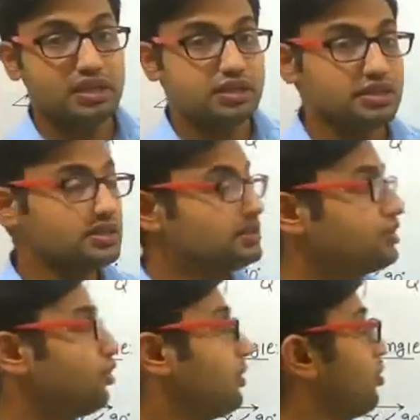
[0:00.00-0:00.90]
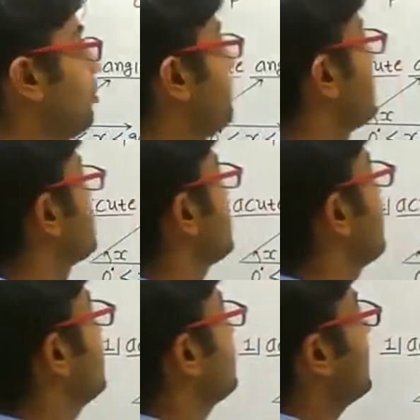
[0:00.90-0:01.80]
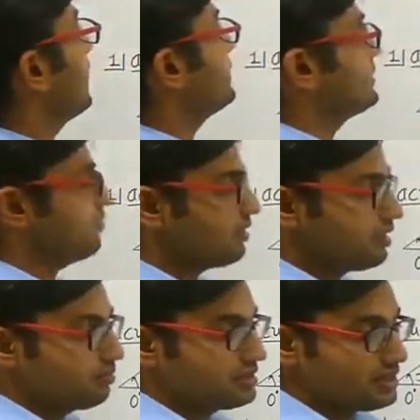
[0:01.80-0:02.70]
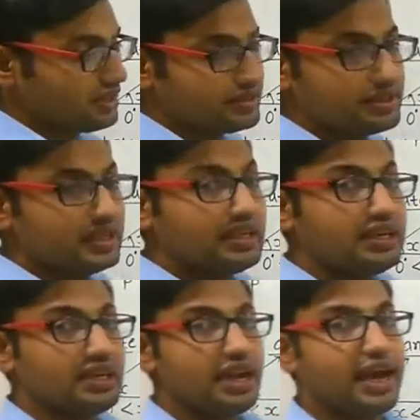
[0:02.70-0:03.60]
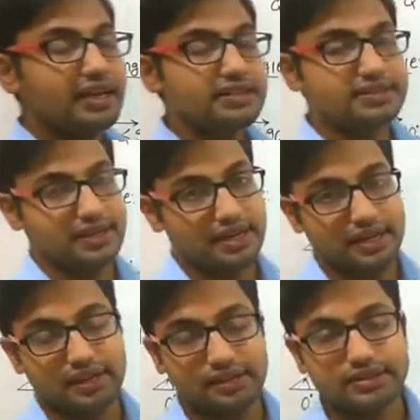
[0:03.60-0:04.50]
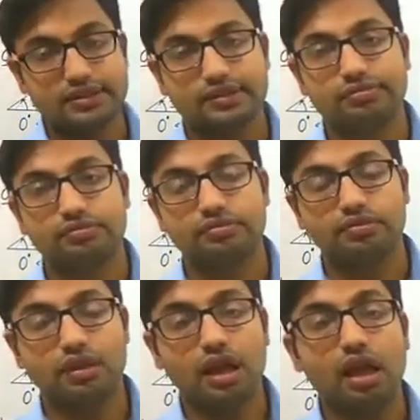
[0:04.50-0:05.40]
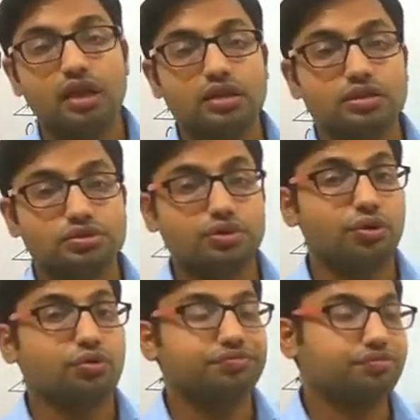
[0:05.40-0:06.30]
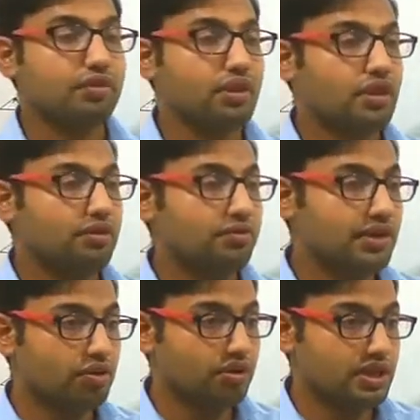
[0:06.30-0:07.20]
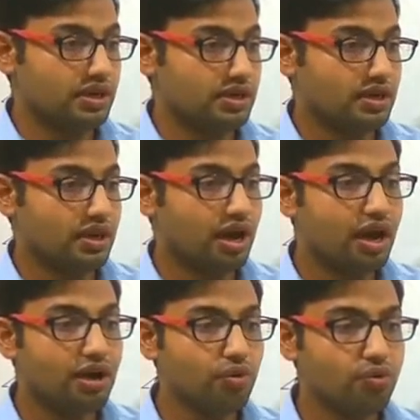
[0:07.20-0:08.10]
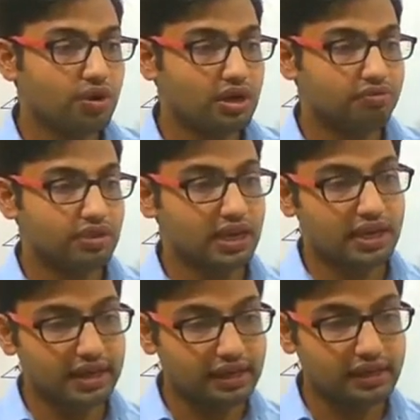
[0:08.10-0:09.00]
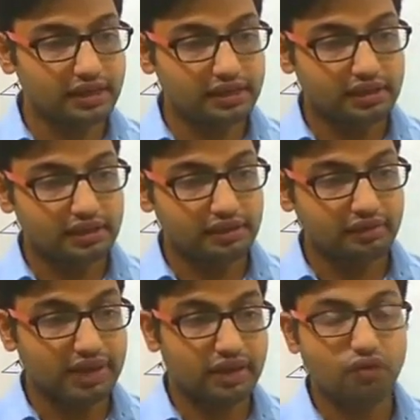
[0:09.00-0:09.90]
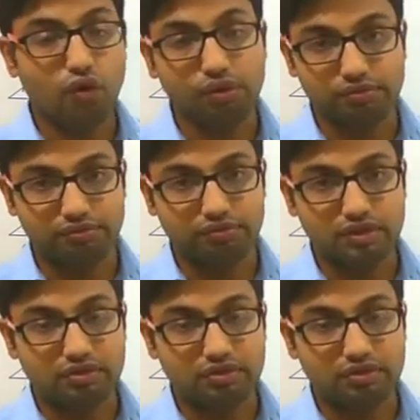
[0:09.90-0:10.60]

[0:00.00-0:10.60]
This is the topic of Standard 9 chapter number 6, lines and angles. So we know that how an angle we can form.